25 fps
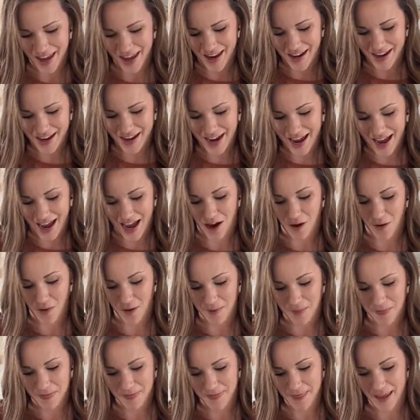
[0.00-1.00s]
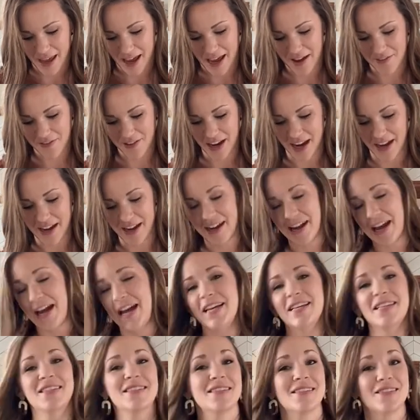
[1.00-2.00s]
now I've got
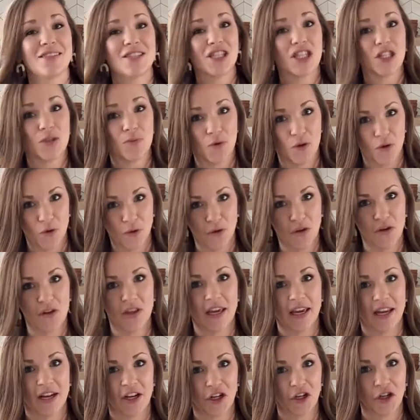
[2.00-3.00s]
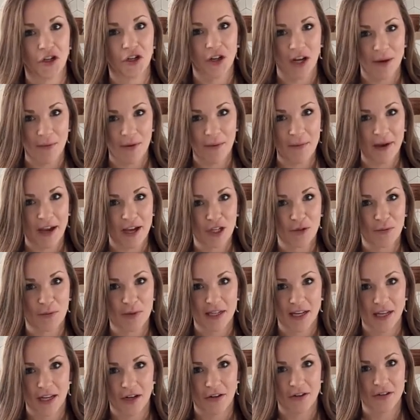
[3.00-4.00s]
nice, smooth, and creamy mashed
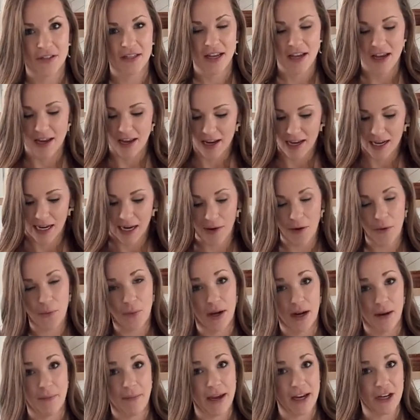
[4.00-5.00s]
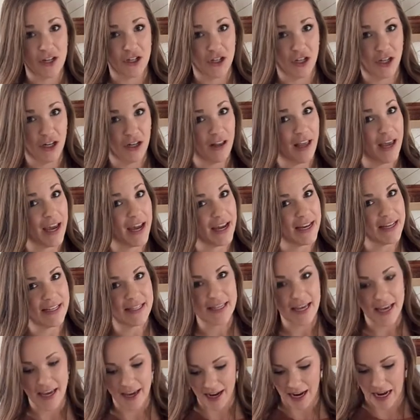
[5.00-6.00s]
potatoes. Now I wanna make sure, like I
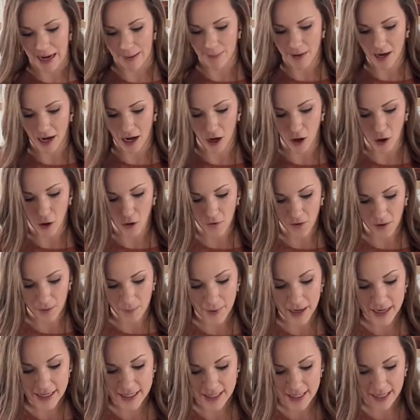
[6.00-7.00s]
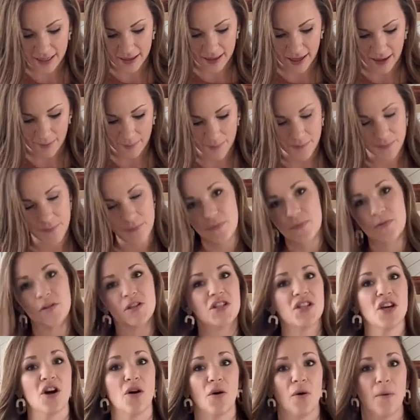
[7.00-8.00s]
said, I'm not over mixing them.
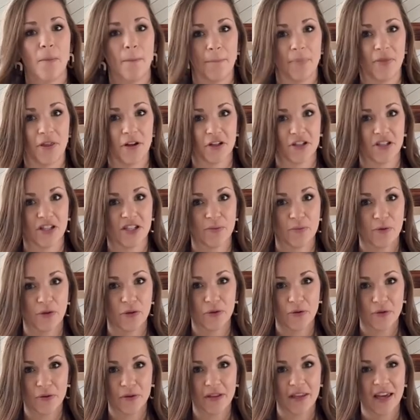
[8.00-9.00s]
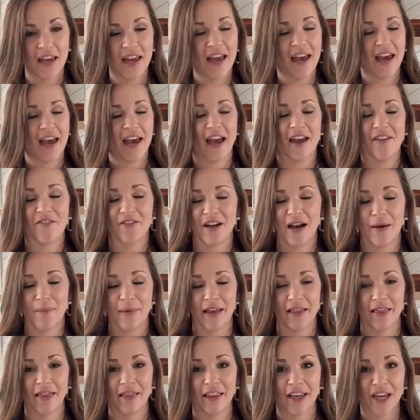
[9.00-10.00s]
So they're smooth, I've got
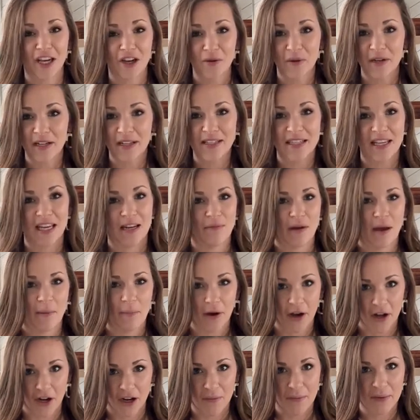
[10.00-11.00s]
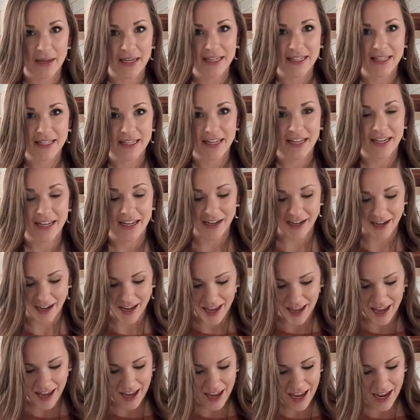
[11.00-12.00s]
my liquids and my butter mixed in,
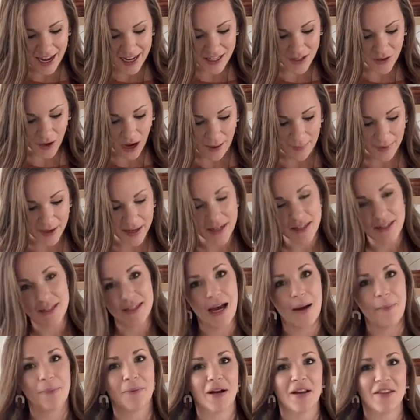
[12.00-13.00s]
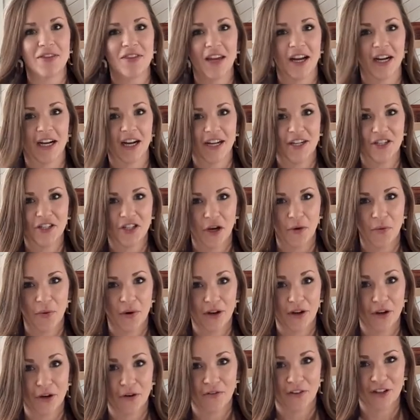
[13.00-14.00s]
and so I'm gonna stop right there, I don't
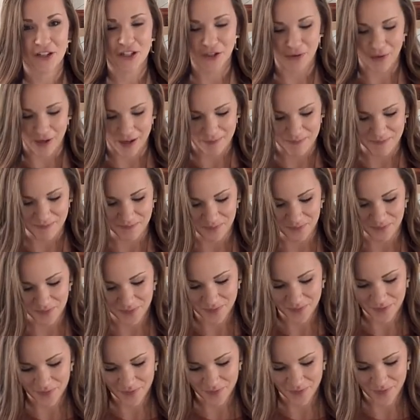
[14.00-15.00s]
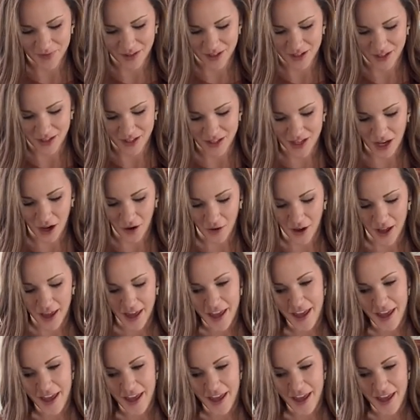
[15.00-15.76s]
wanna overdo it. So